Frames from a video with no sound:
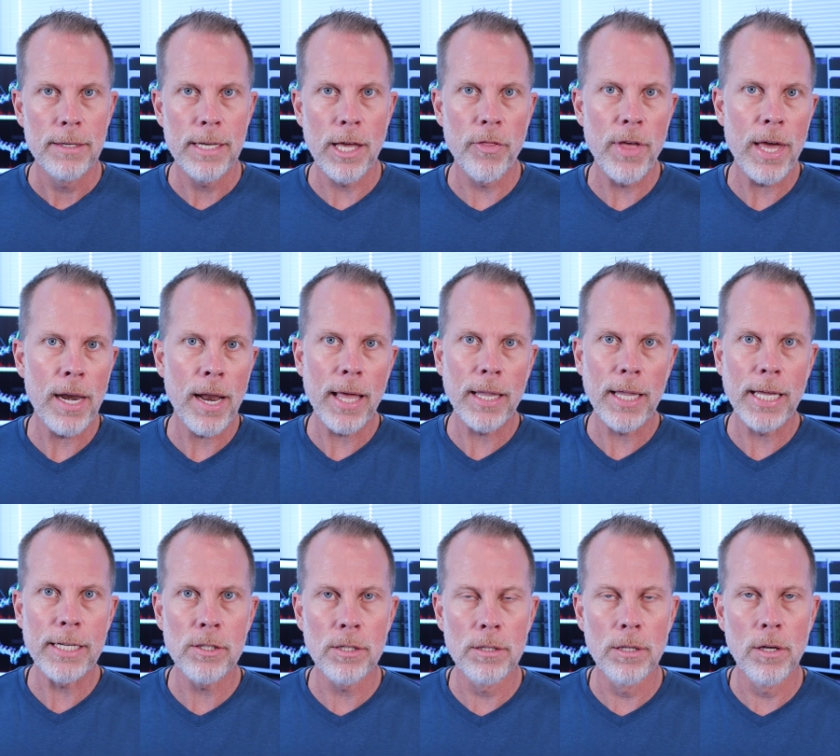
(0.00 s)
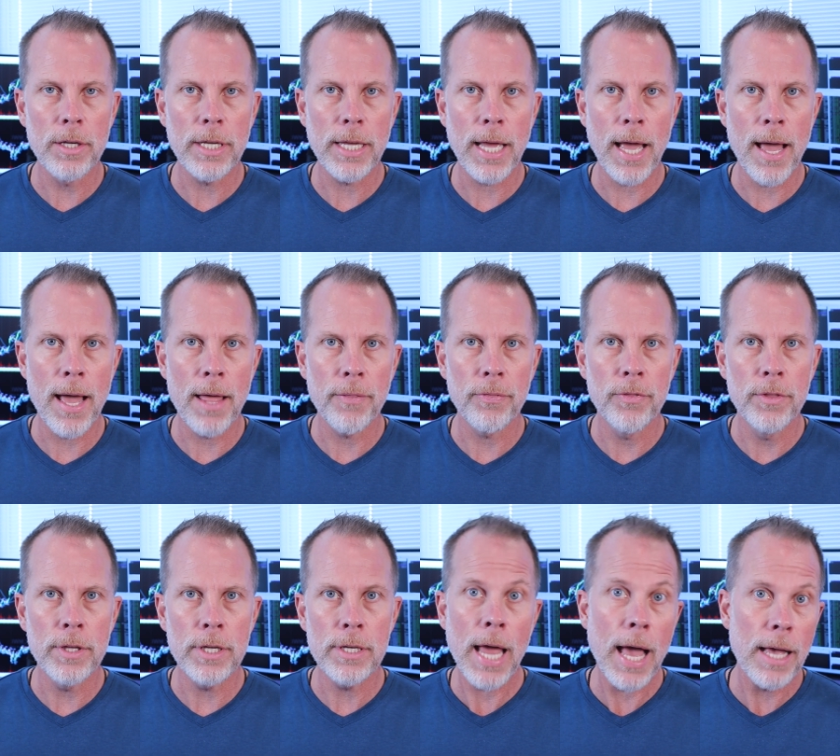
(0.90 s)
Now then I like to look
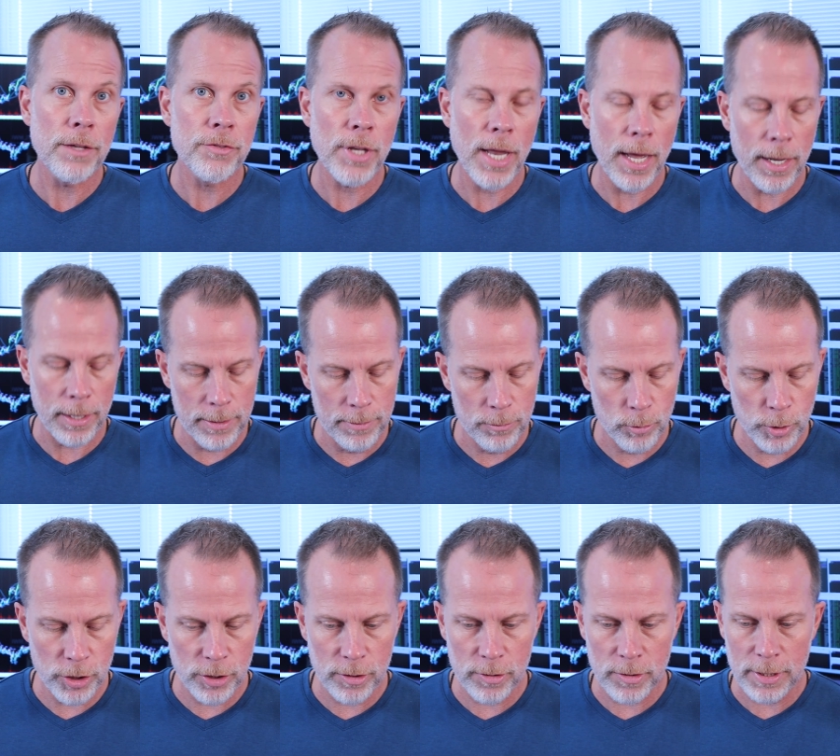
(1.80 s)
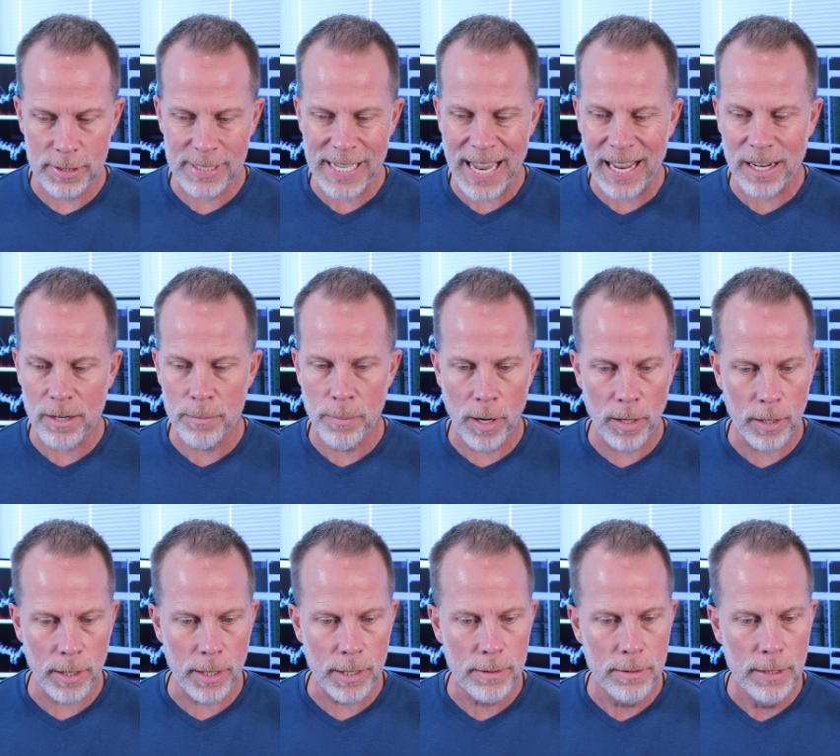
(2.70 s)
at the NASDAQ, which is the tech
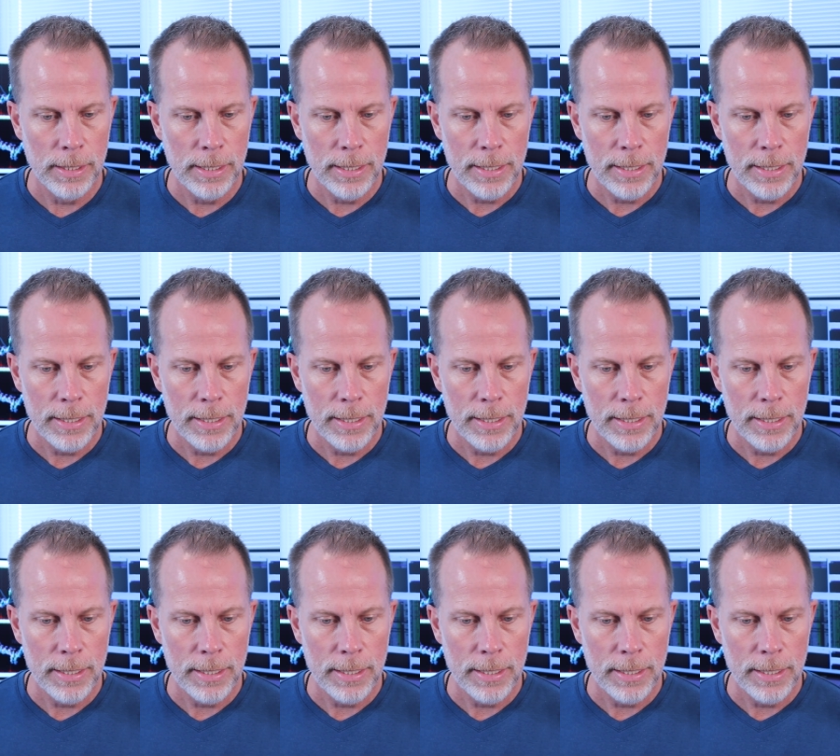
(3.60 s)
market.